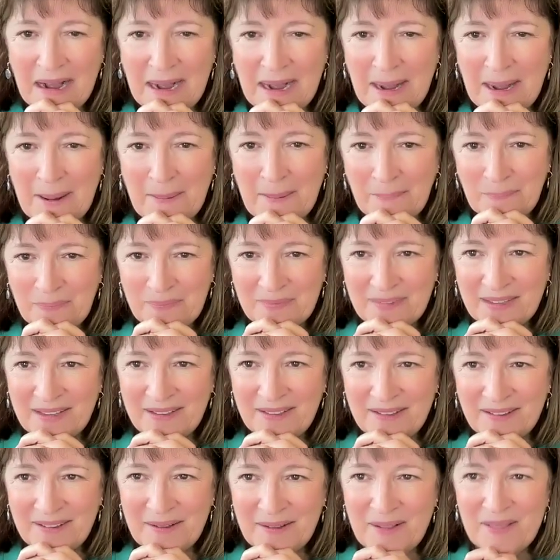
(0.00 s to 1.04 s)

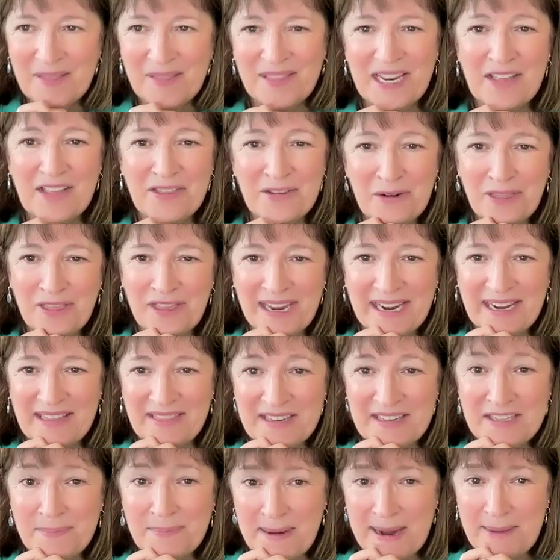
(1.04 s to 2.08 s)
The other thing,
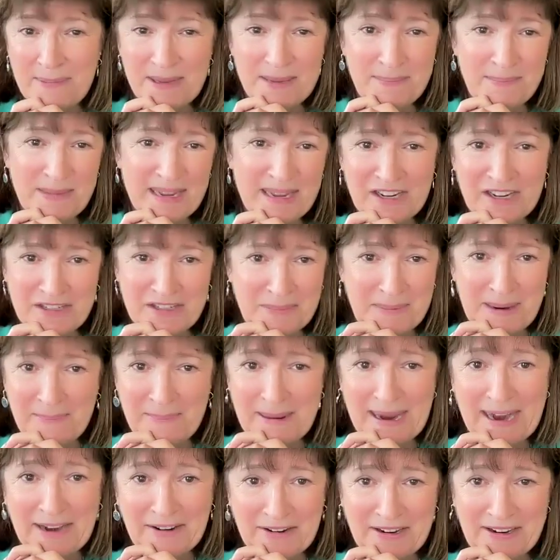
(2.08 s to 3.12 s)
and this may be me because of my
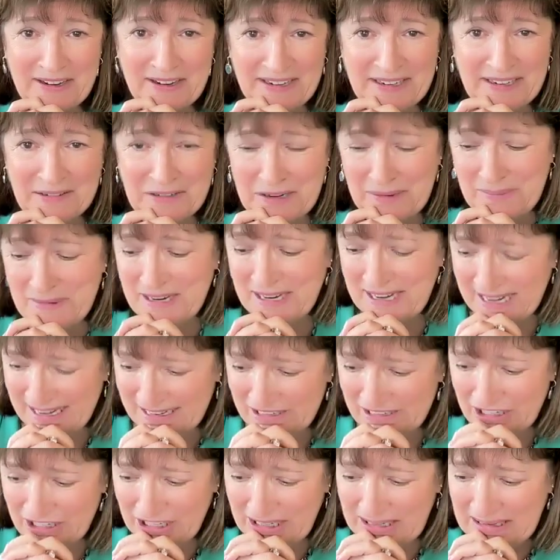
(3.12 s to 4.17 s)
background in
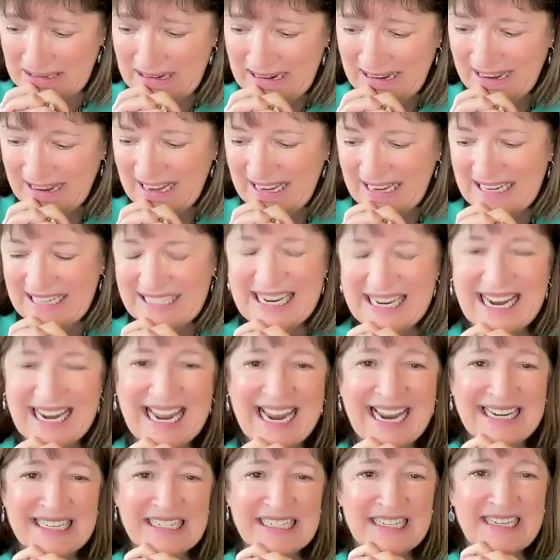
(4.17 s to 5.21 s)
communication, is I
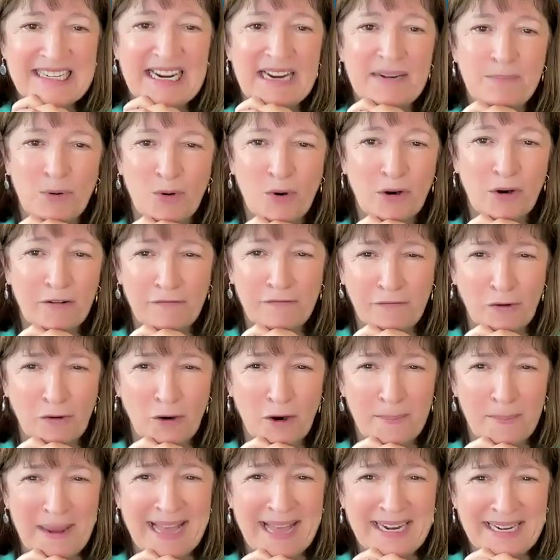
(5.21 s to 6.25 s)
can't stand poor
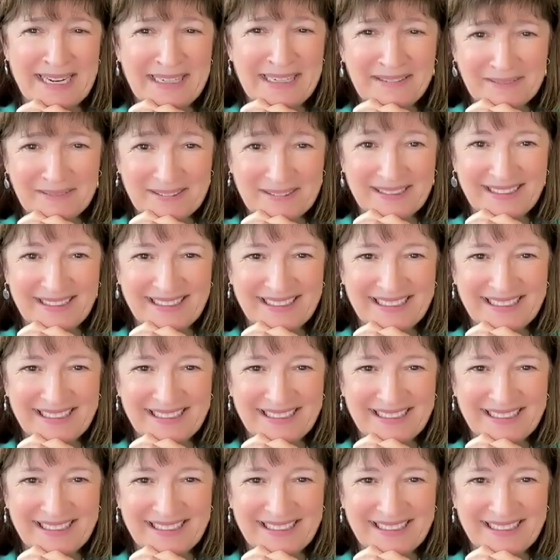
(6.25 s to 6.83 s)
formatting.